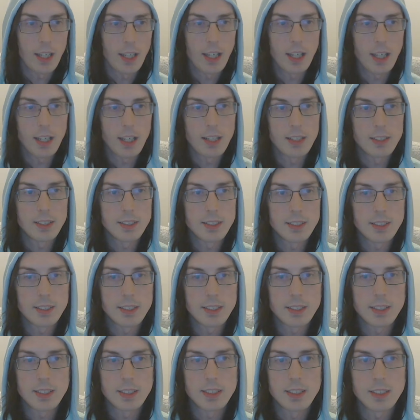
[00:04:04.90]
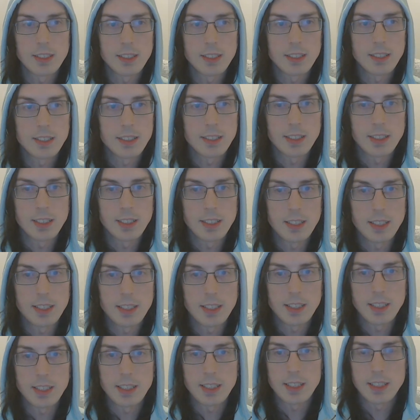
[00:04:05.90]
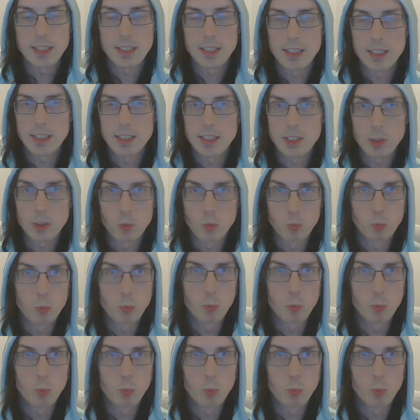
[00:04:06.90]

And it's